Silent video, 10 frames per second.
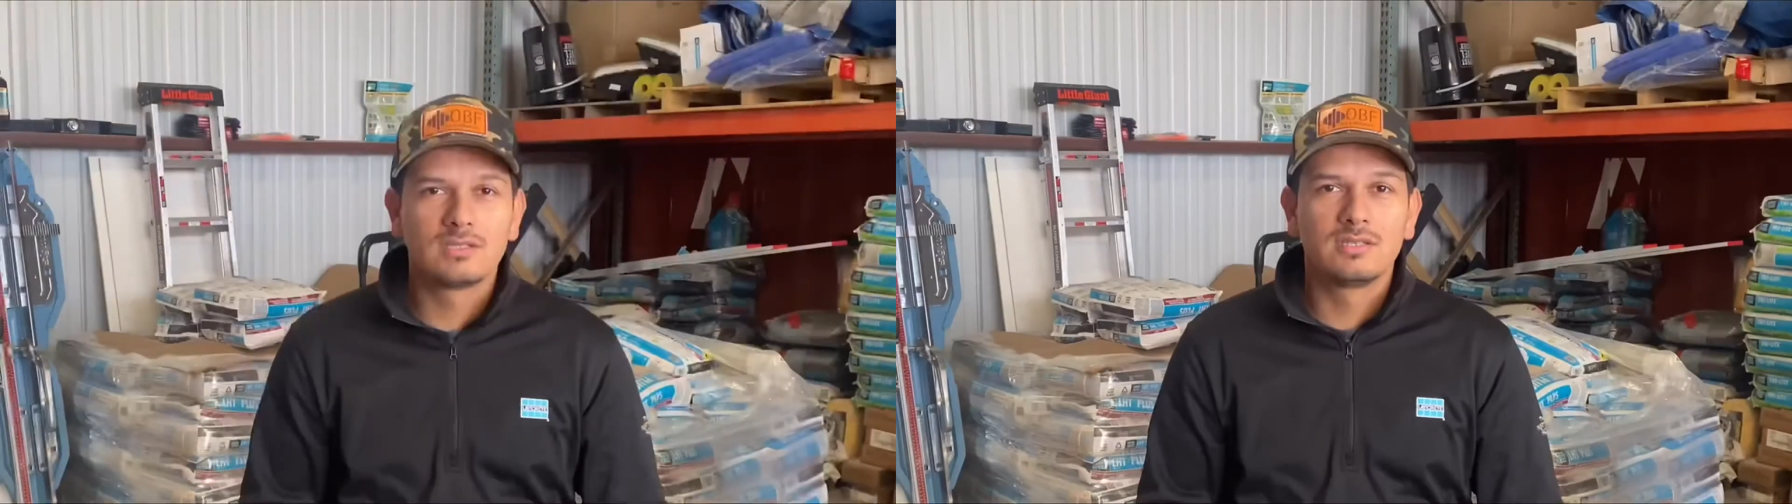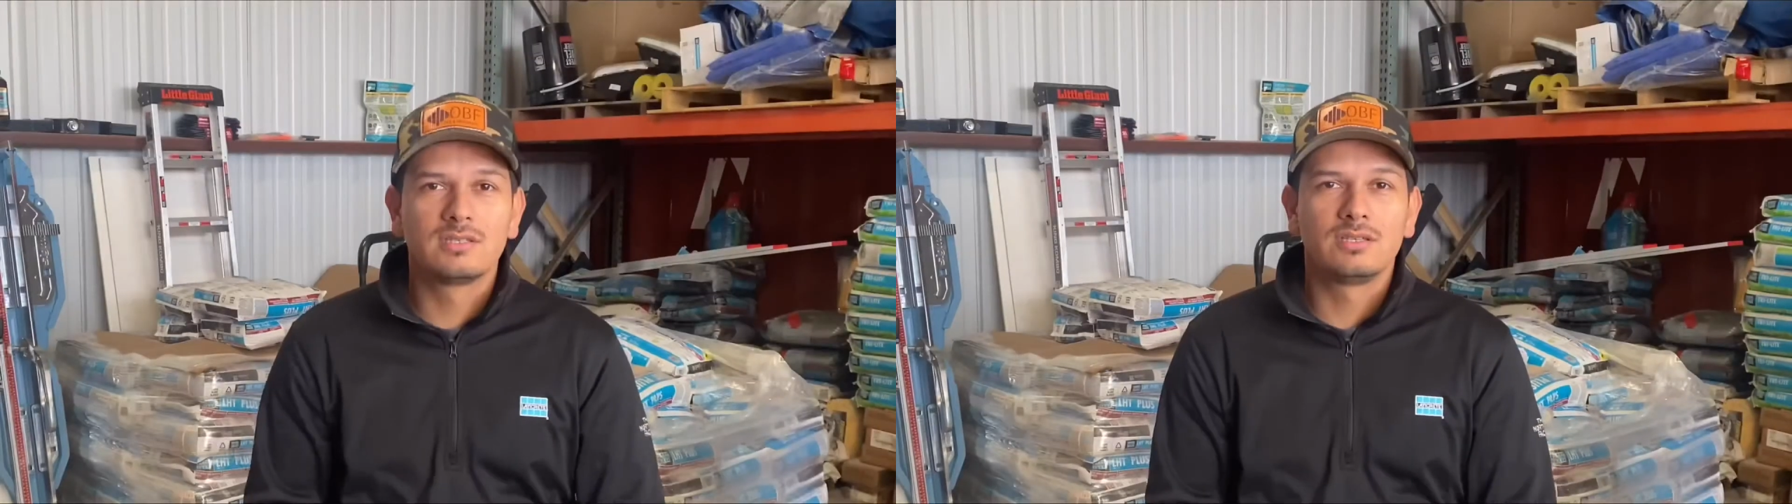
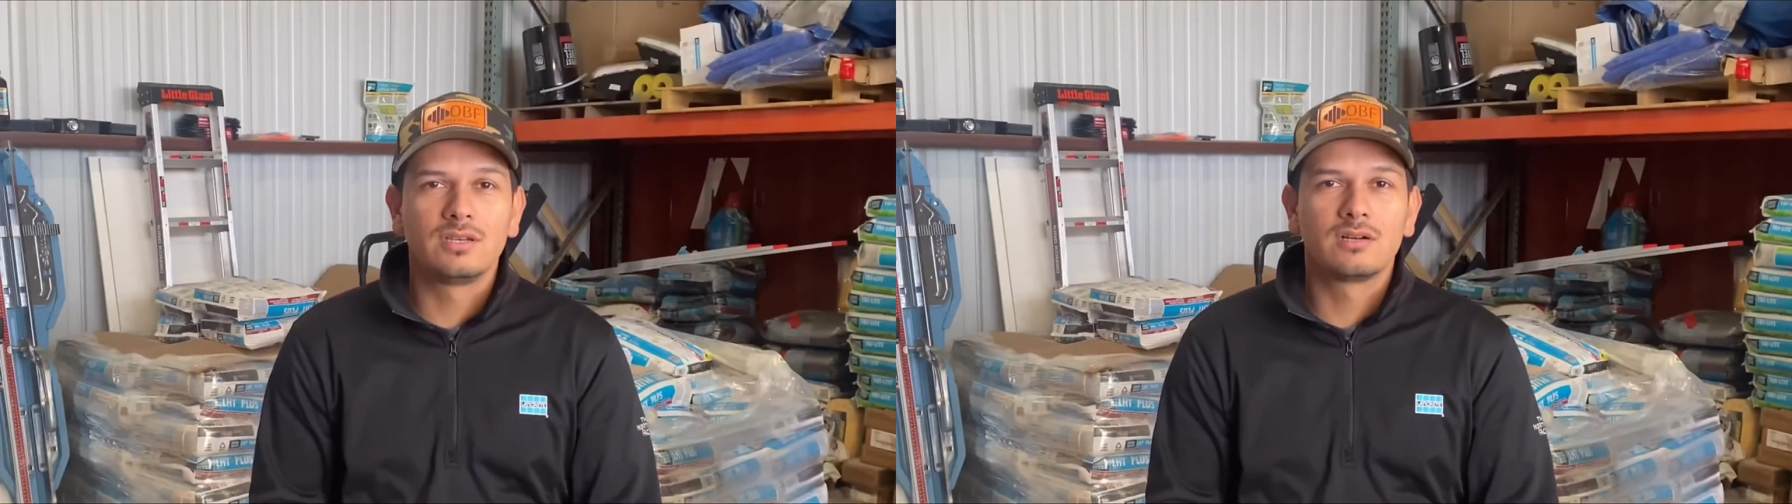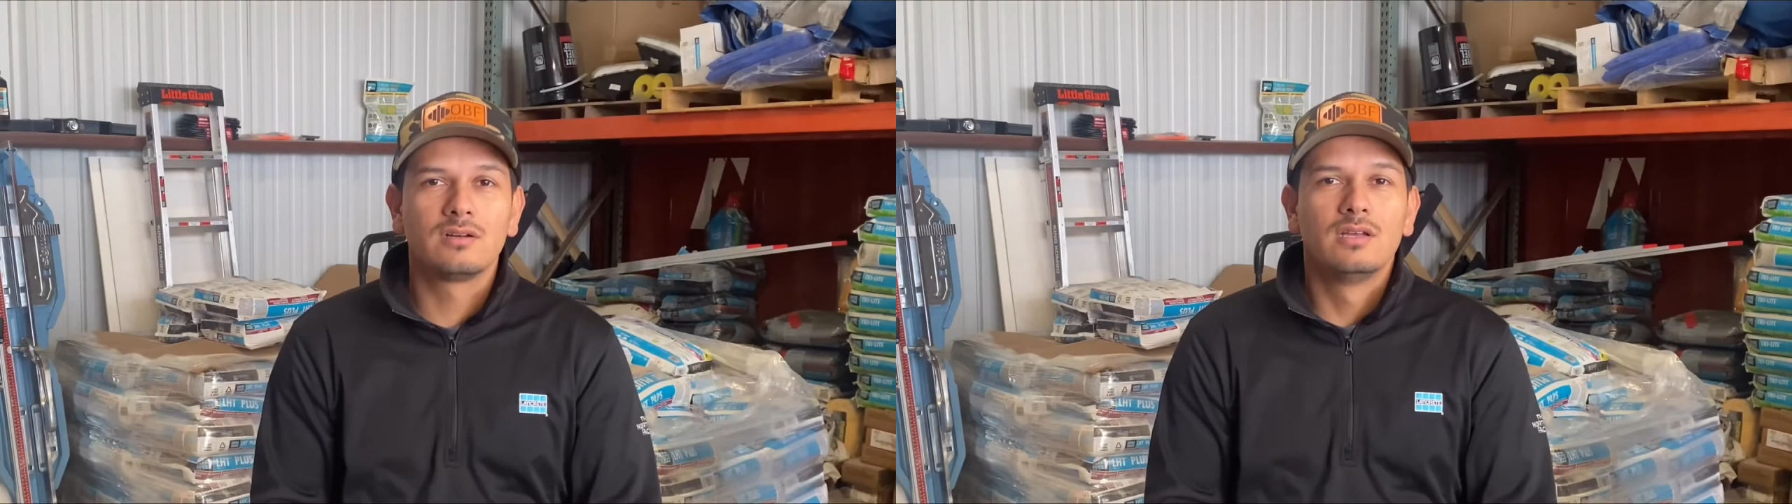this
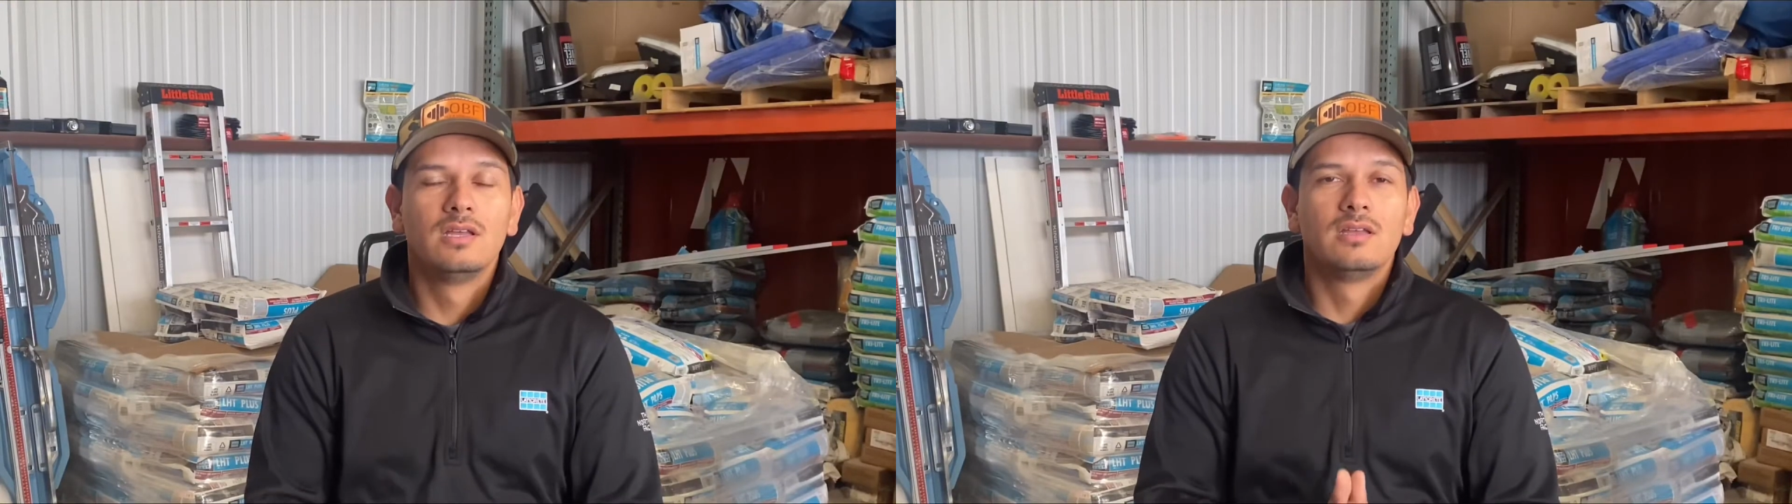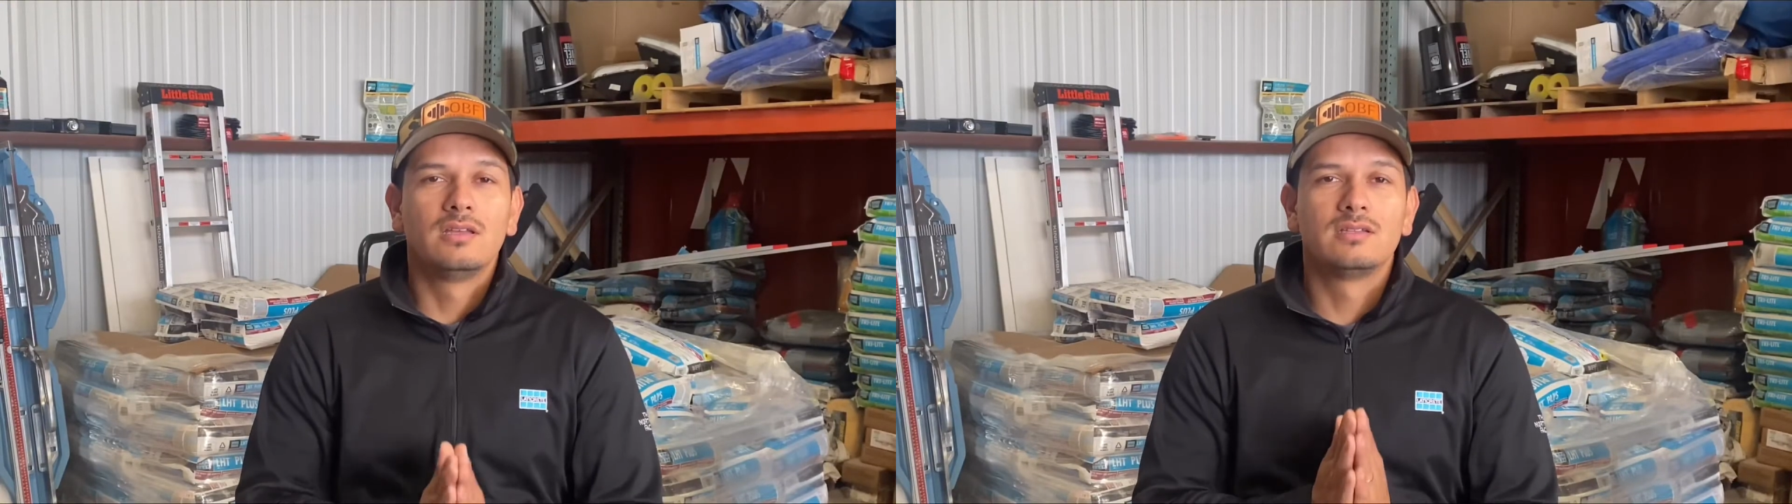year.
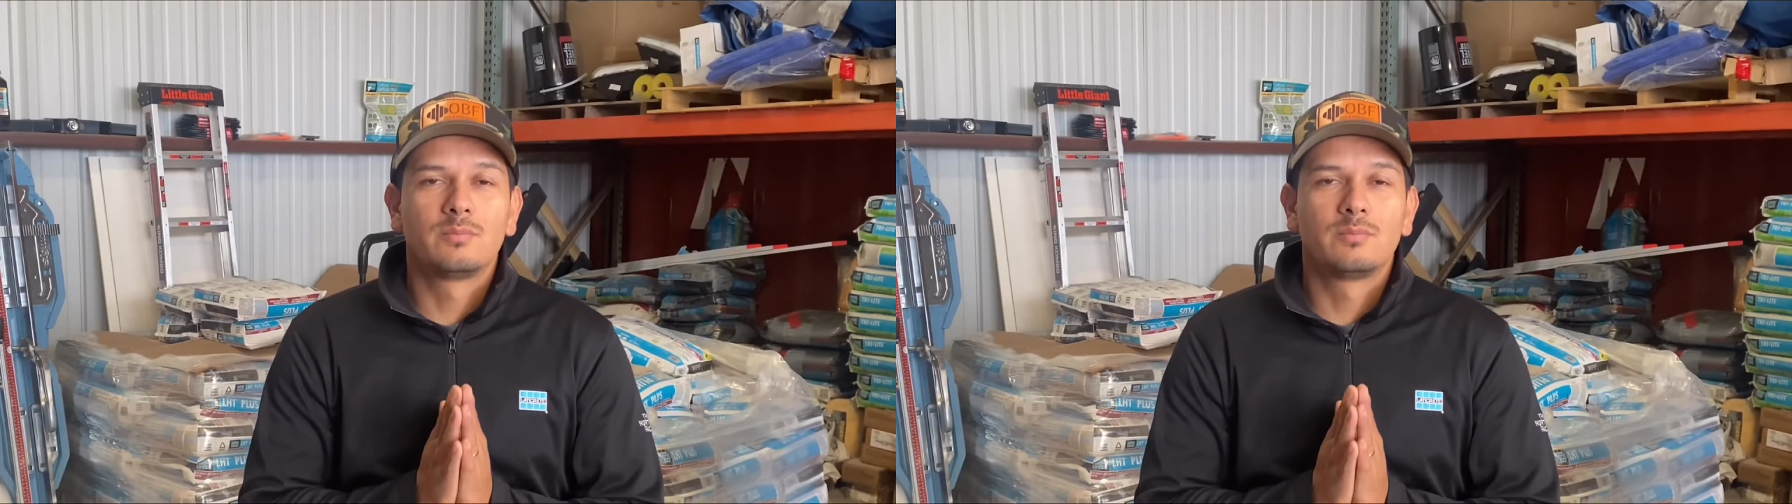It's